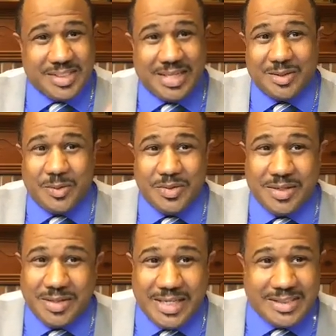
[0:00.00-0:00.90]
That's a whole
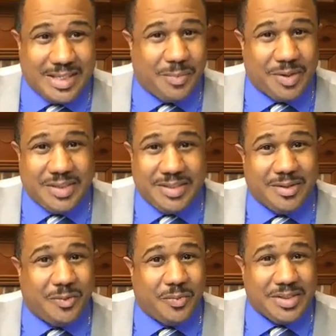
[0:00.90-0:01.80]
other lesson I'm going to teach
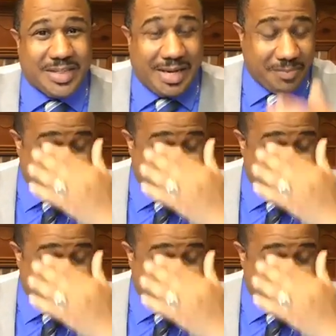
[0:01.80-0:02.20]
on one time